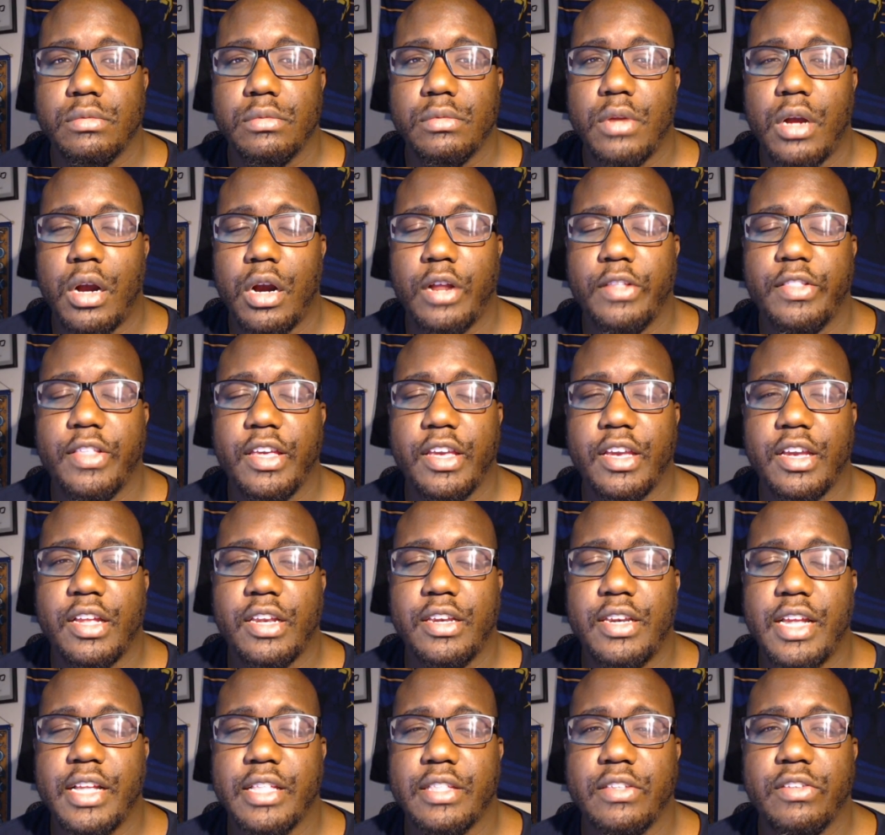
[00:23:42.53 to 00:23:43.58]
Are they
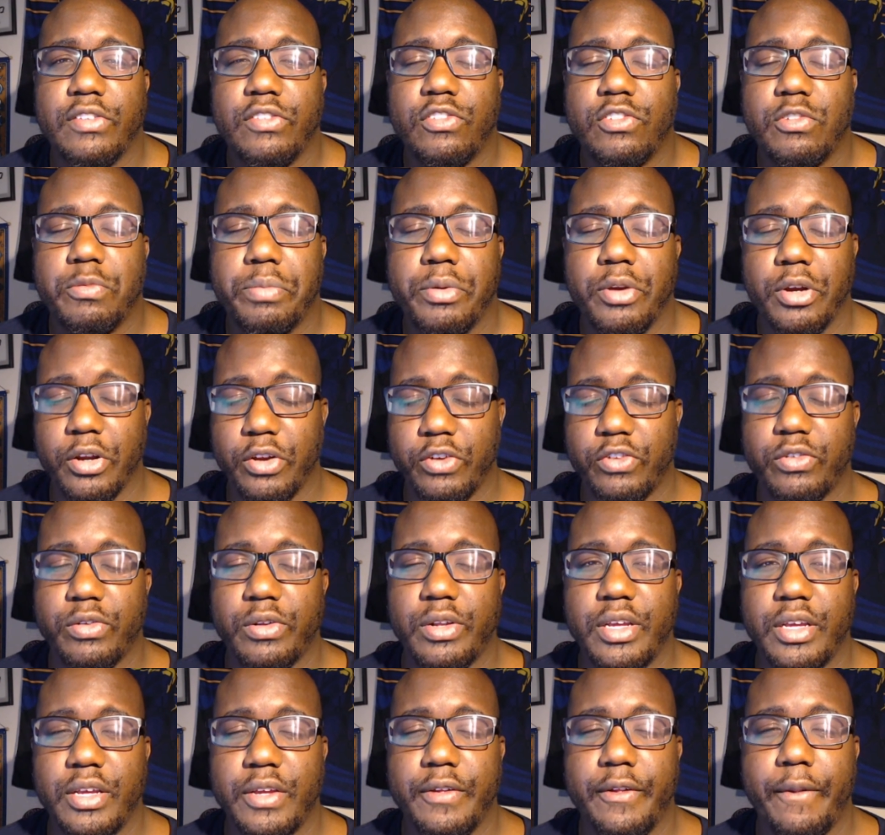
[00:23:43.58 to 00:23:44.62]
connected
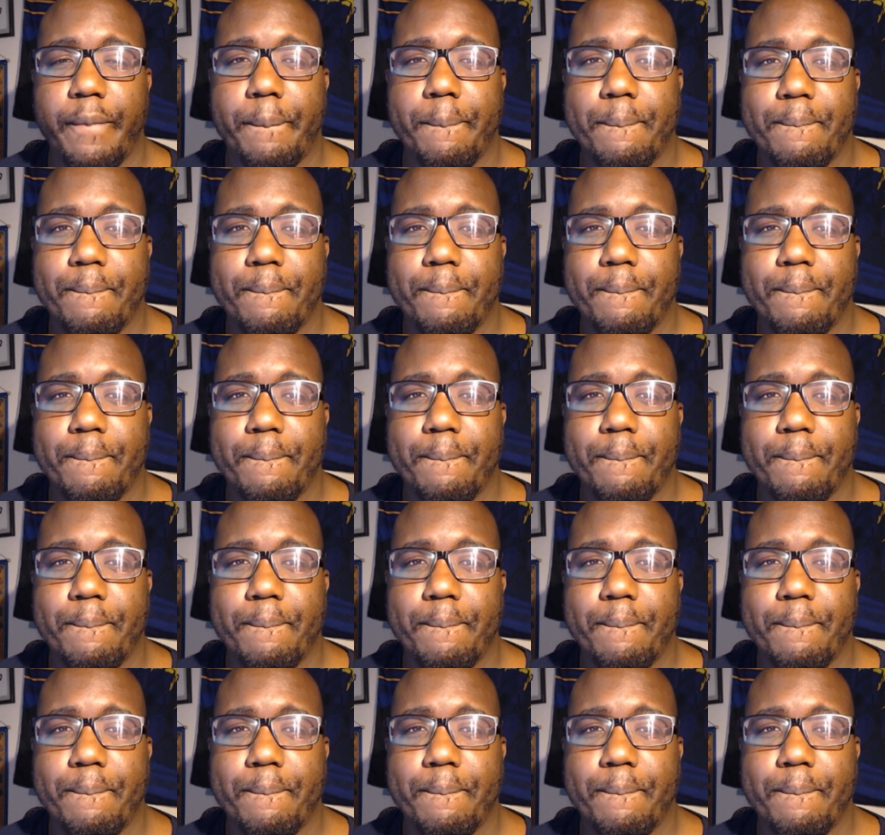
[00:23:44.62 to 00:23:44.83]
spiritually?